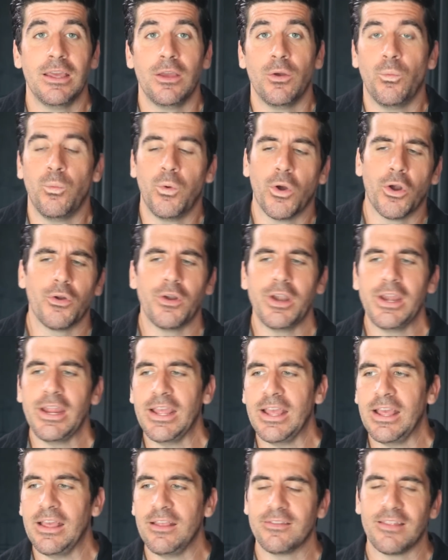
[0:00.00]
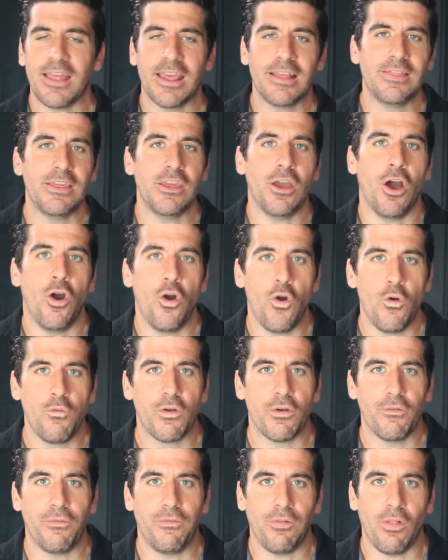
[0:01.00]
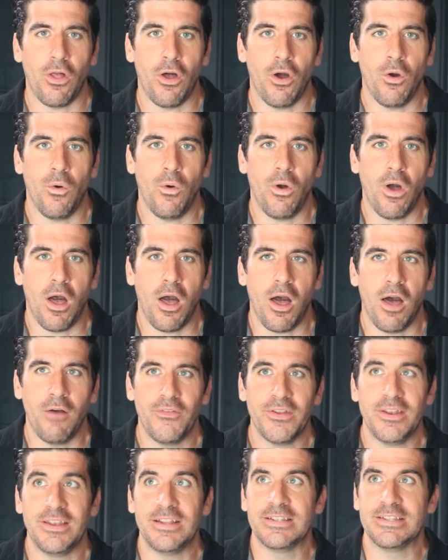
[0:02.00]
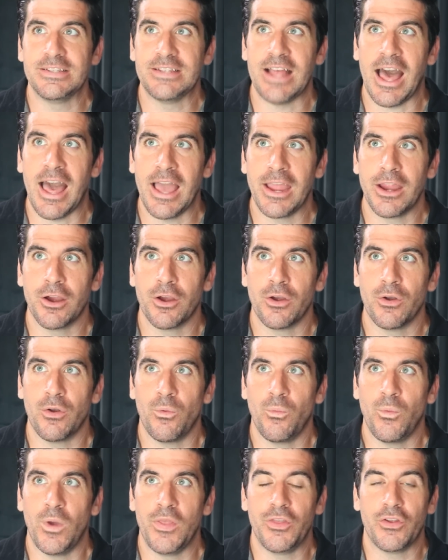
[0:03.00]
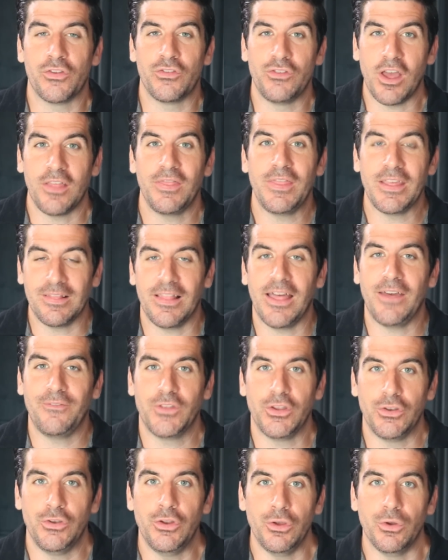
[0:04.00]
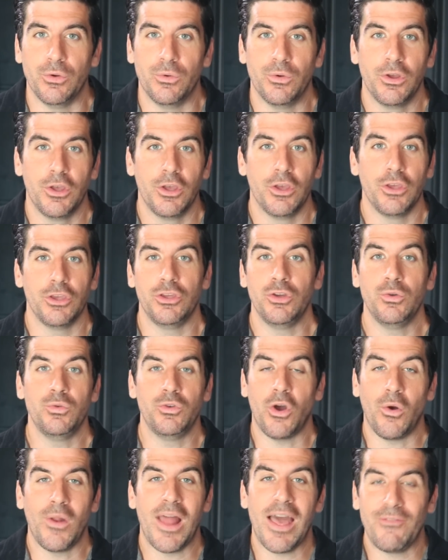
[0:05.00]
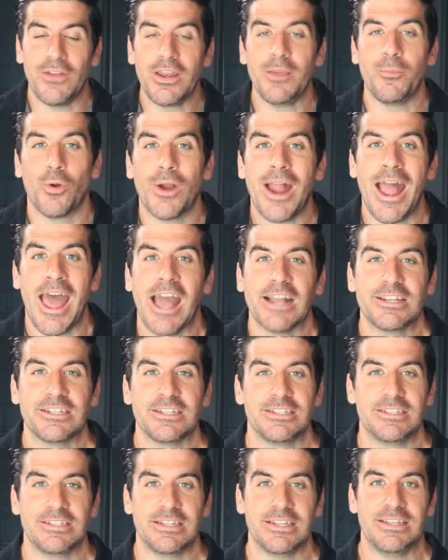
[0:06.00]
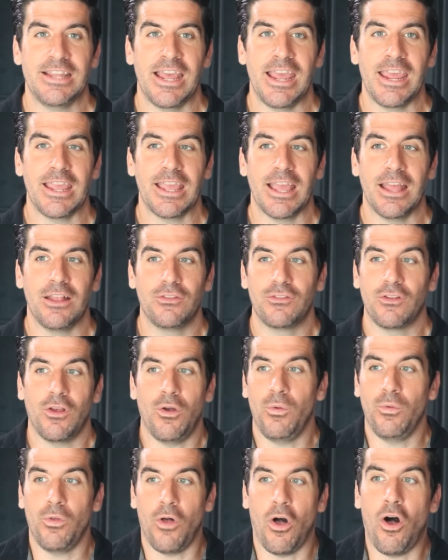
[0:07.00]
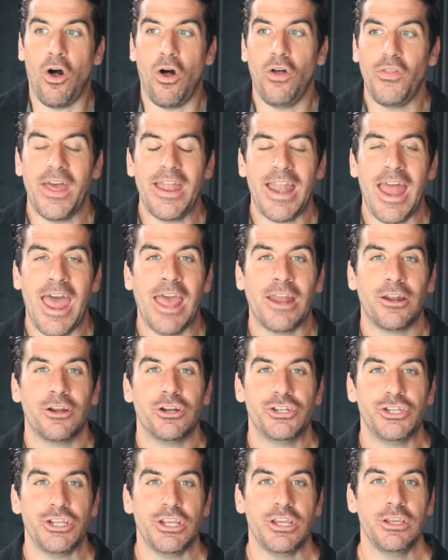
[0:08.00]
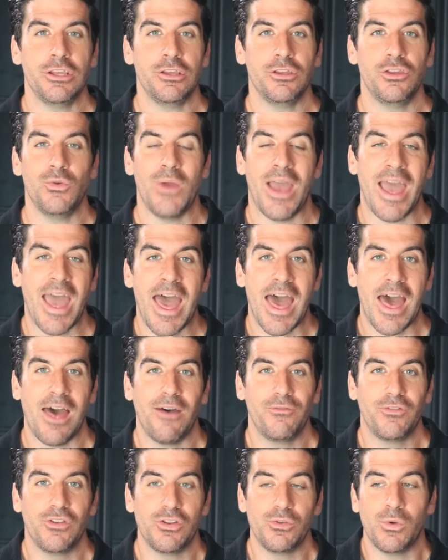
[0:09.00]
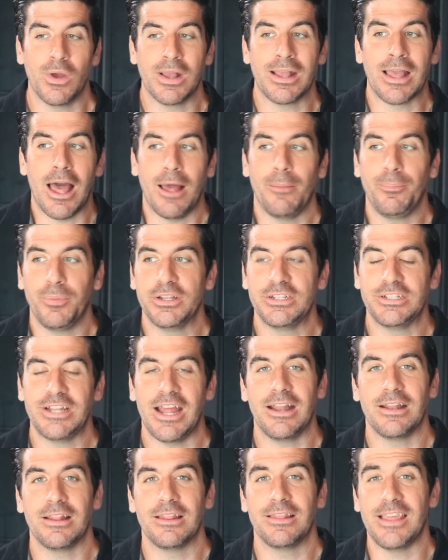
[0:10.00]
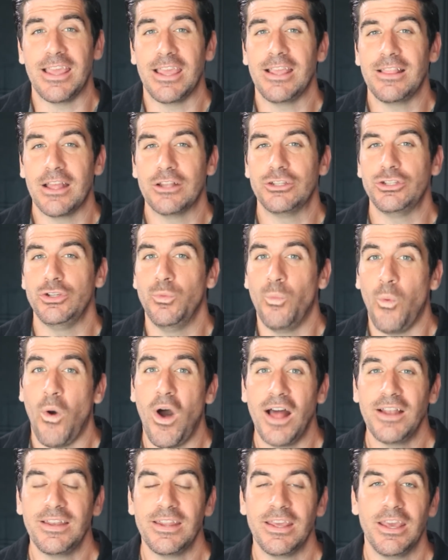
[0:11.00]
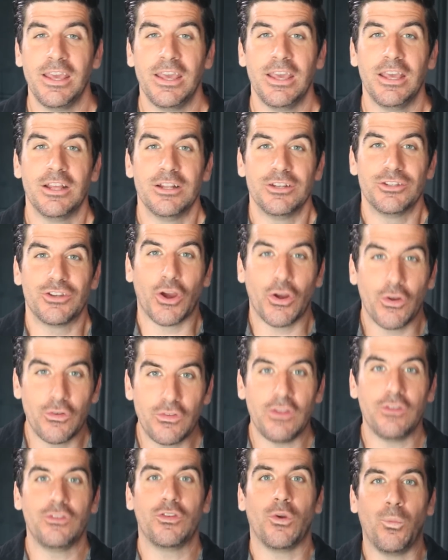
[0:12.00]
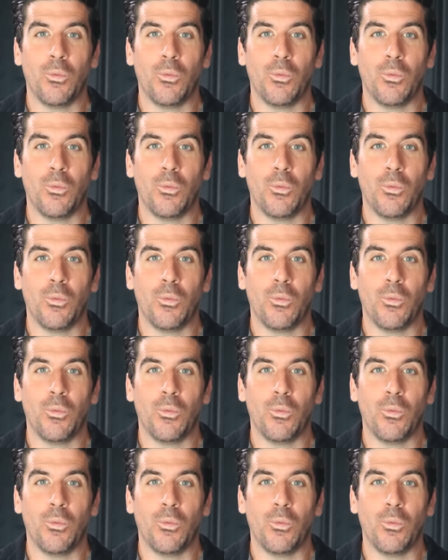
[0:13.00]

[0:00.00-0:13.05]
worry is like the overflow of a desire when there's nothing left to do. You don't have any more actions to take. And so all that energy you have to accomplish that thing that you want turns into